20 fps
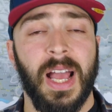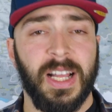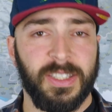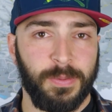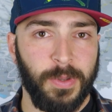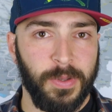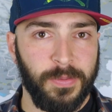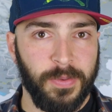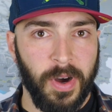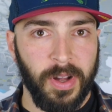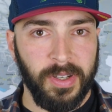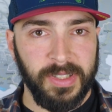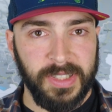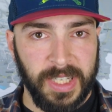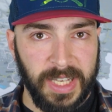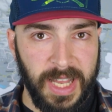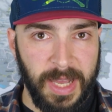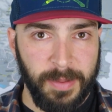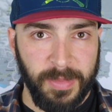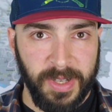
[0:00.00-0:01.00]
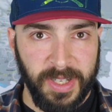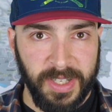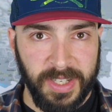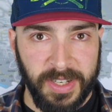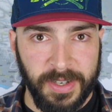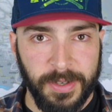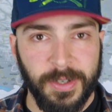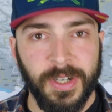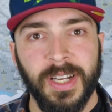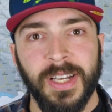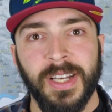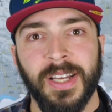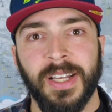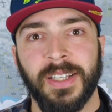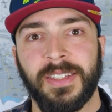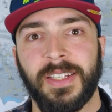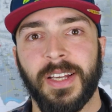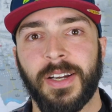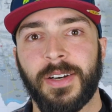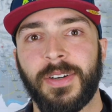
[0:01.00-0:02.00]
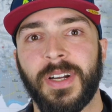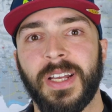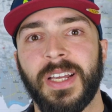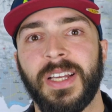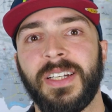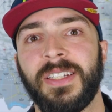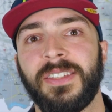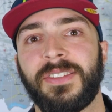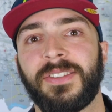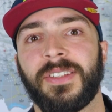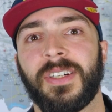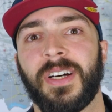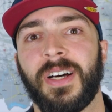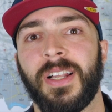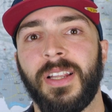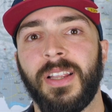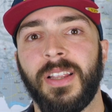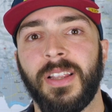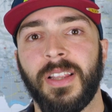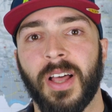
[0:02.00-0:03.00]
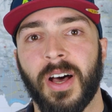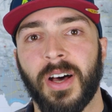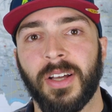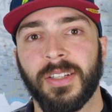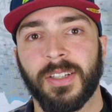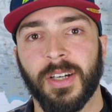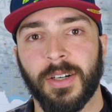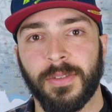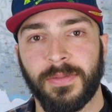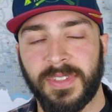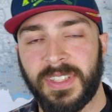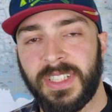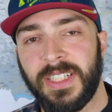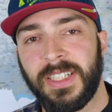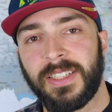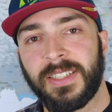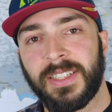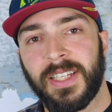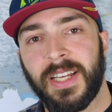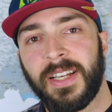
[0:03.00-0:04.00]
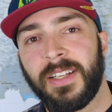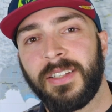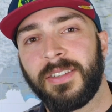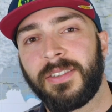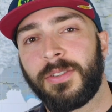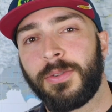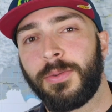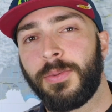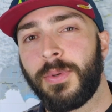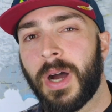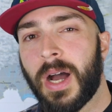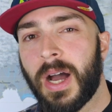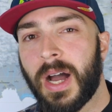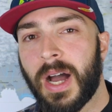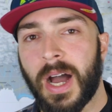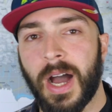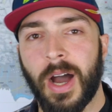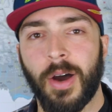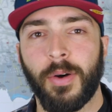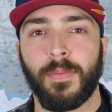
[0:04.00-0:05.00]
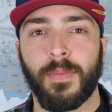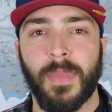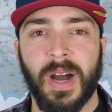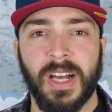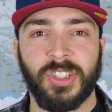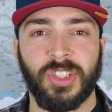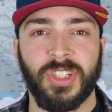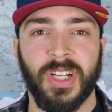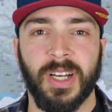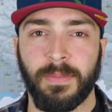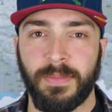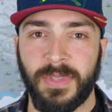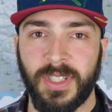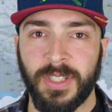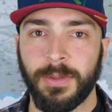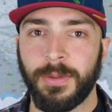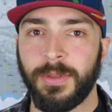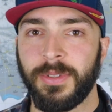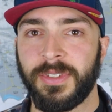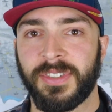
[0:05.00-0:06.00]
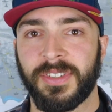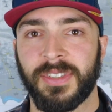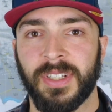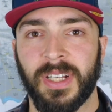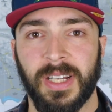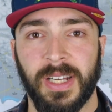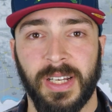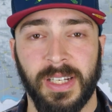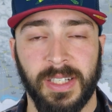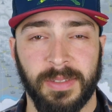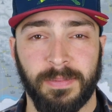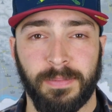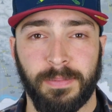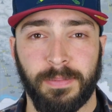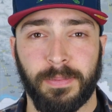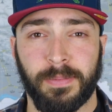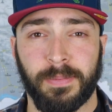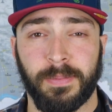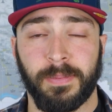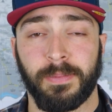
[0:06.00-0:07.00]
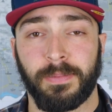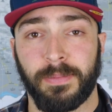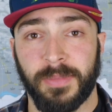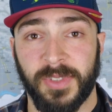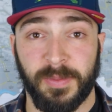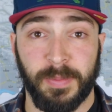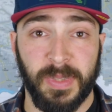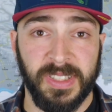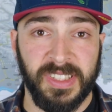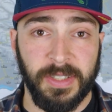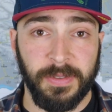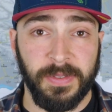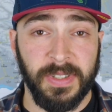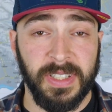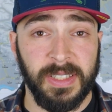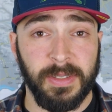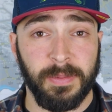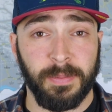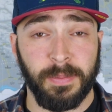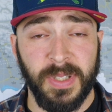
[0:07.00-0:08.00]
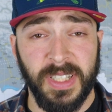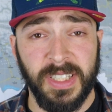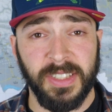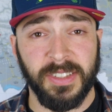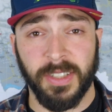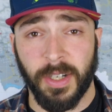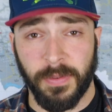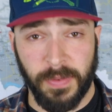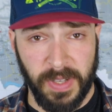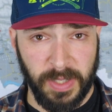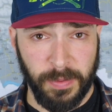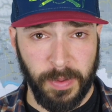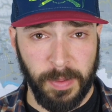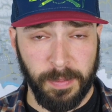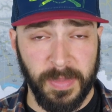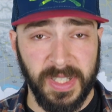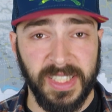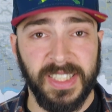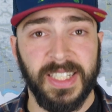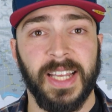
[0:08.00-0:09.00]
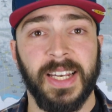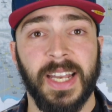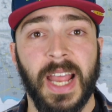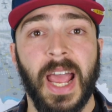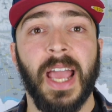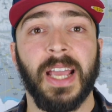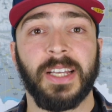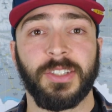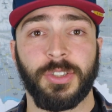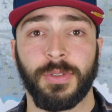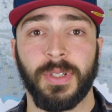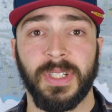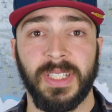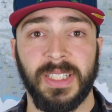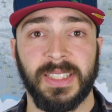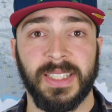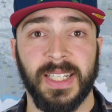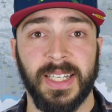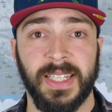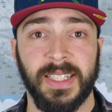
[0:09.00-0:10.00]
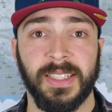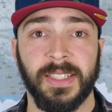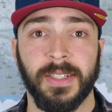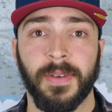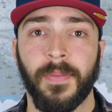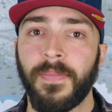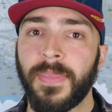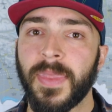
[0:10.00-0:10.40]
As with all climbing gear, there is a lot of detail to how much abuse a specific piece of equipment can actually take.